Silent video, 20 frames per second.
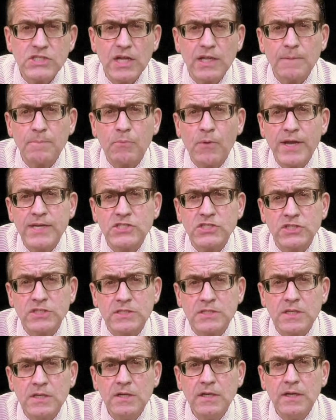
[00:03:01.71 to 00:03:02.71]

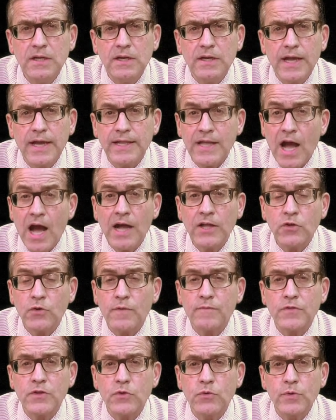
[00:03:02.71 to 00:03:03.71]
celebrations in
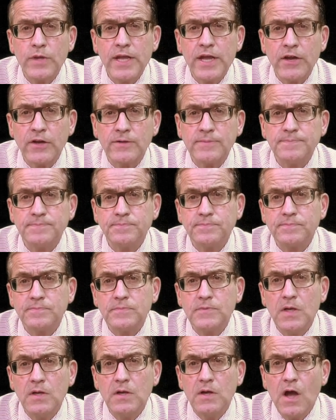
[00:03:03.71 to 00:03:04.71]
honor of the new year,
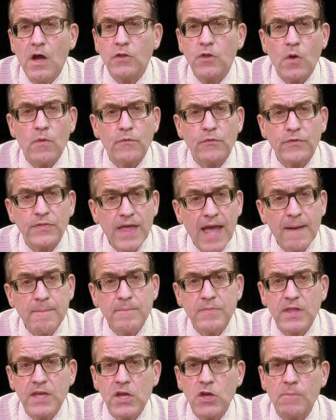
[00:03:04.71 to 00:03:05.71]
although for
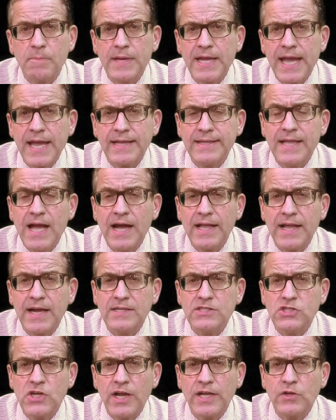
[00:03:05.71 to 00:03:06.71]
them the year began not
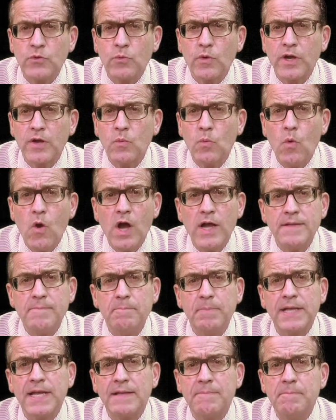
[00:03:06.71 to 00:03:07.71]
on January
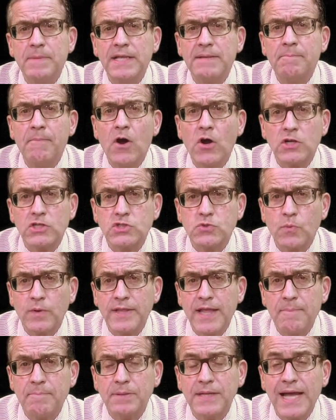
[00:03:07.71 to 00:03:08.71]
1, but in mid March
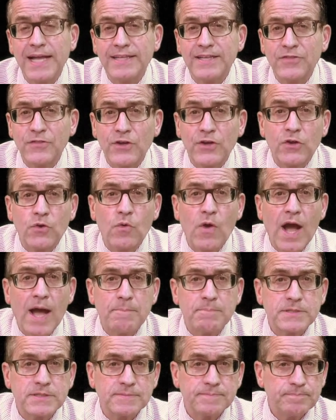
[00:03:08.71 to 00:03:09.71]
when they planted their
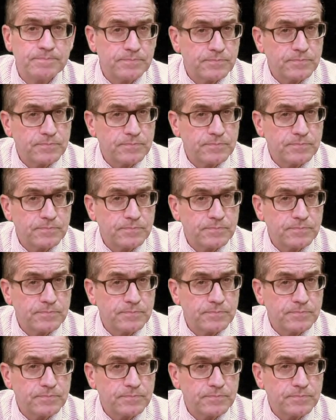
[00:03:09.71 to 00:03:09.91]
crops.